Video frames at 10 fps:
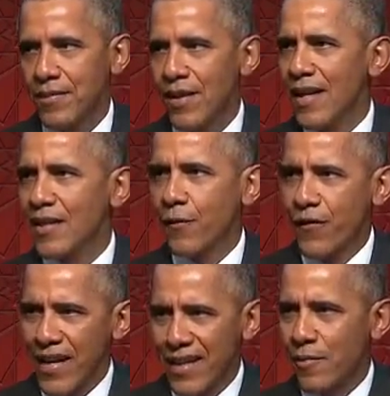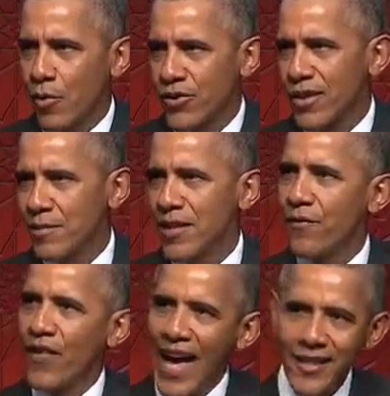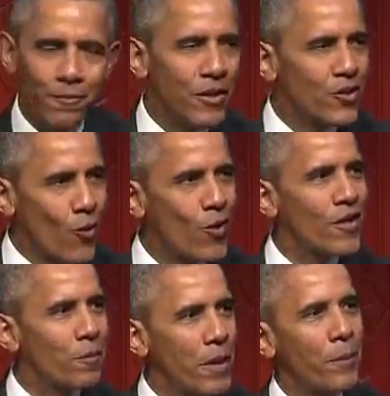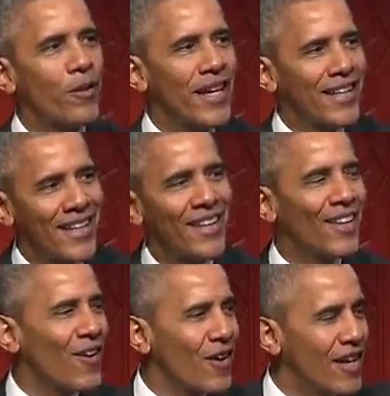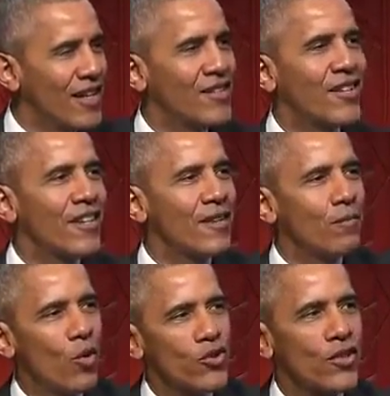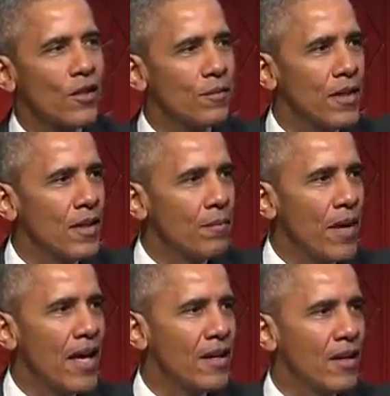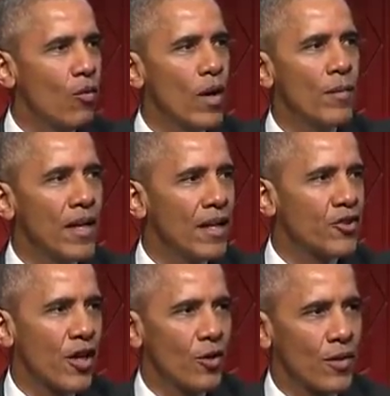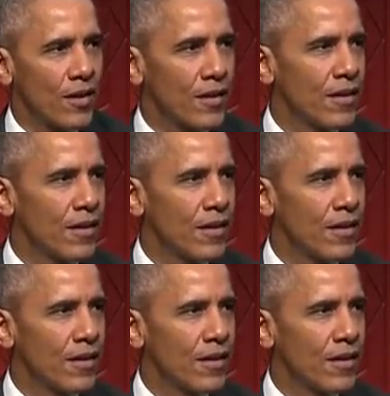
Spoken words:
They're not defending Muslims. The vast majority of the people they kill are innocent Muslim men, women, and children.